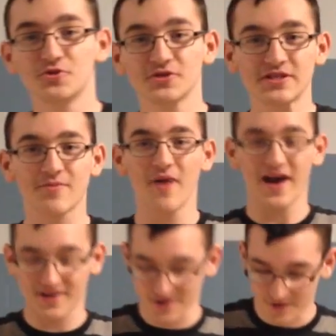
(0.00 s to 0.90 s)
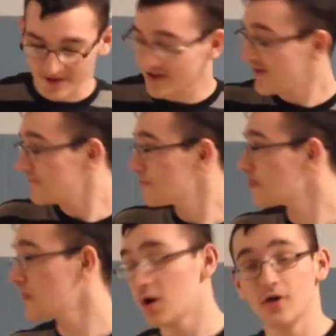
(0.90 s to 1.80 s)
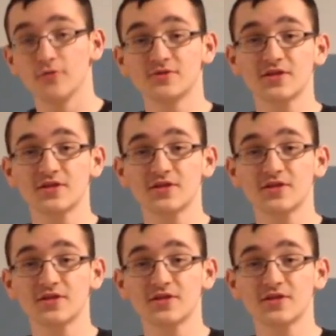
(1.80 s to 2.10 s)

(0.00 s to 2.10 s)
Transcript: Jusik, back here again. You've